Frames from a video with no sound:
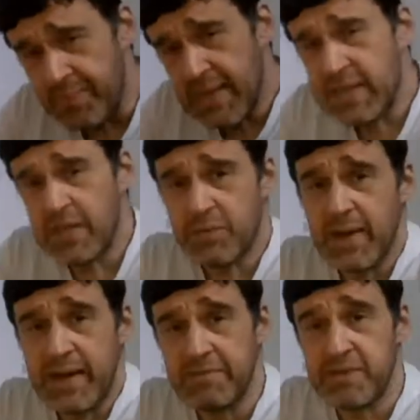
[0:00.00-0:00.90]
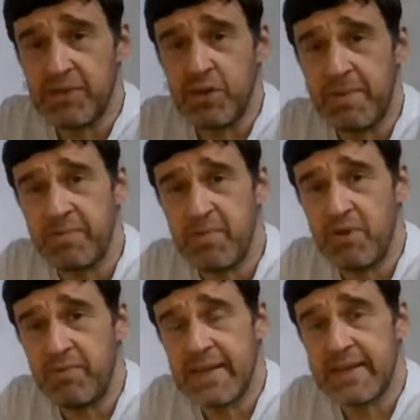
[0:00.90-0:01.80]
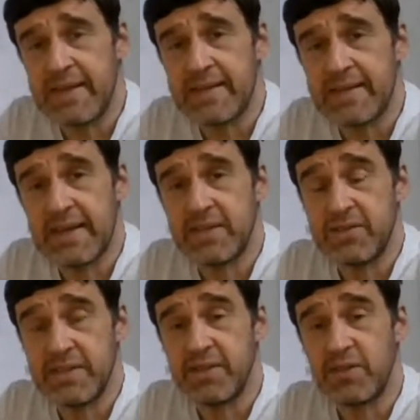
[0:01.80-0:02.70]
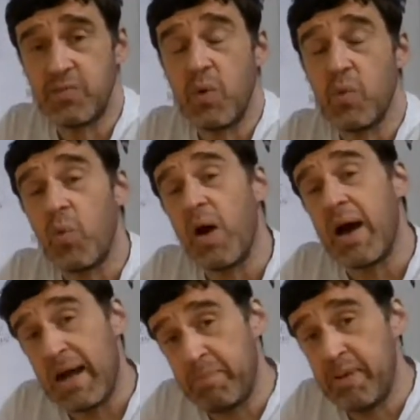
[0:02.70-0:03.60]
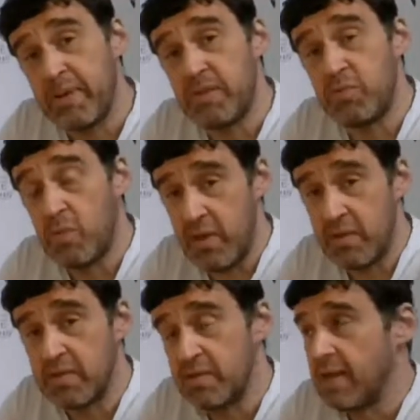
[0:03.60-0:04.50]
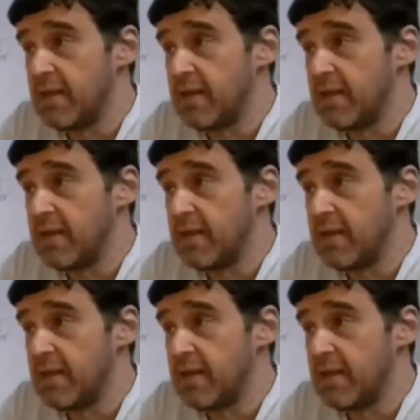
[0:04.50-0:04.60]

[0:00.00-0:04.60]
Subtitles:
this is where you have to do a bit more reading into history. So the what happened was,